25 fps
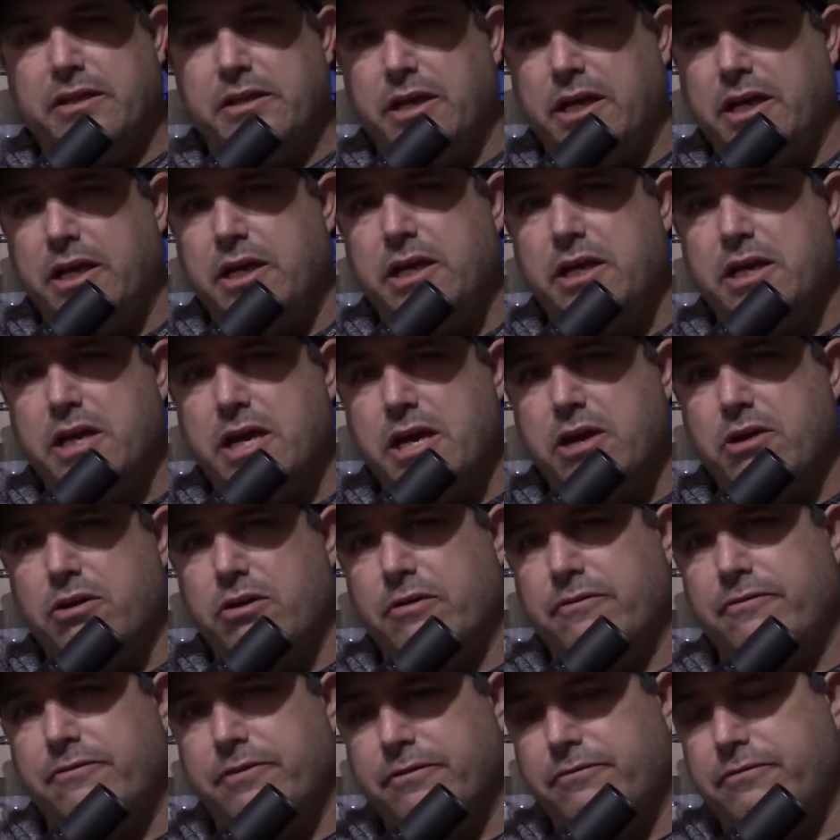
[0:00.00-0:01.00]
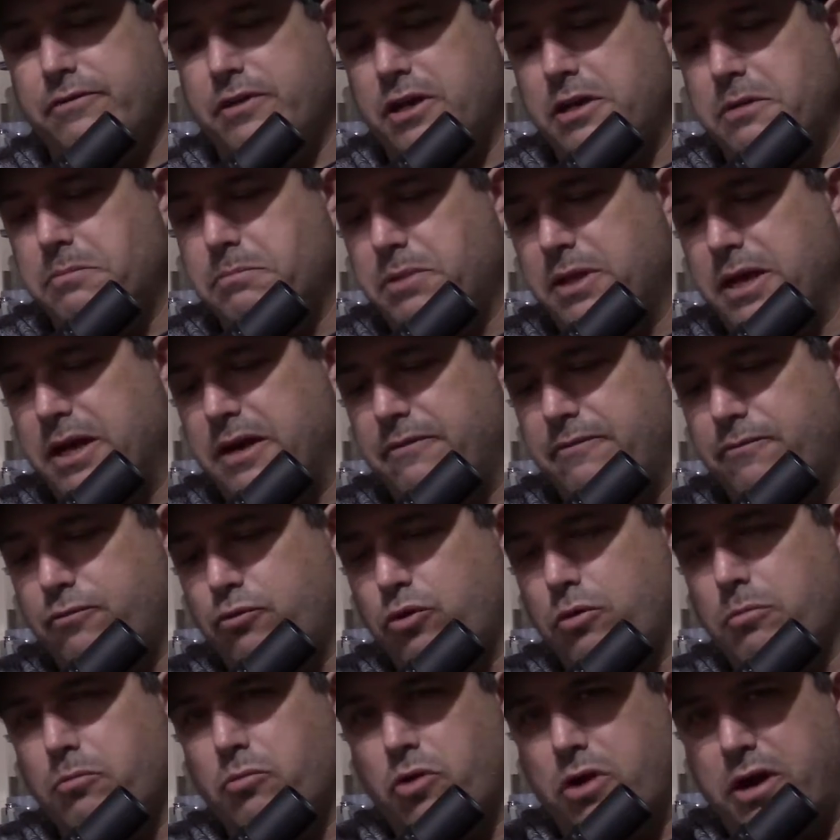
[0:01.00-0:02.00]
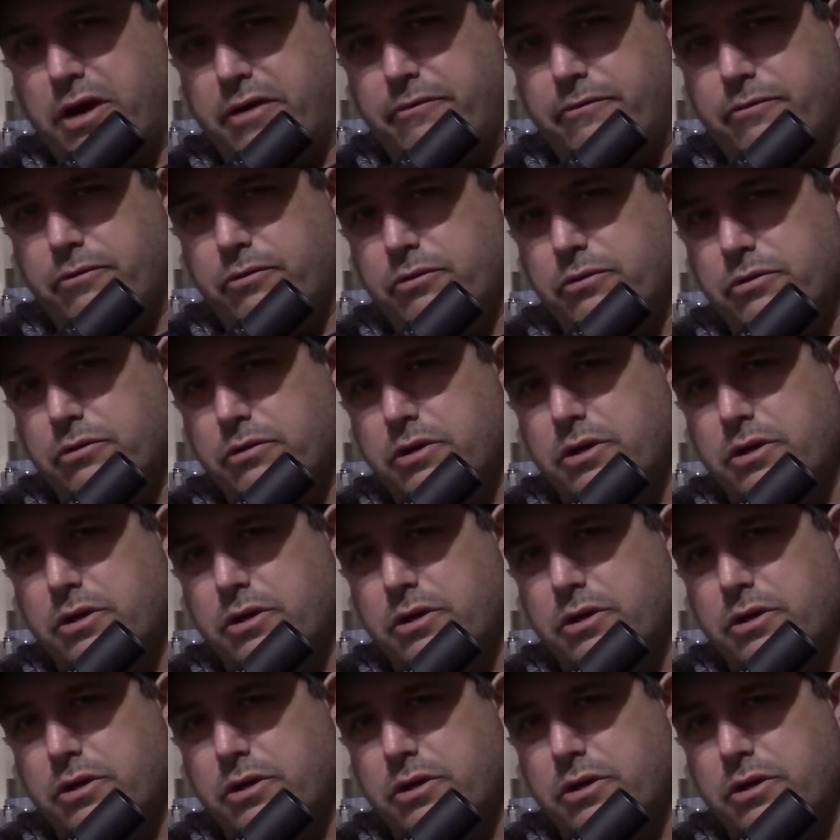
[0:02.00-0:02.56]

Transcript: any AR-15 platform rifle,